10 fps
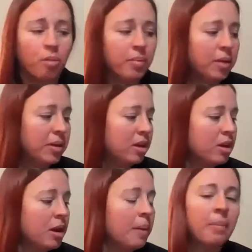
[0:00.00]
or maybe
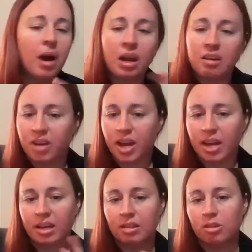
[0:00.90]

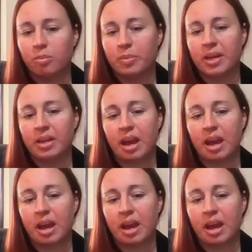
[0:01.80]
modifying a little bit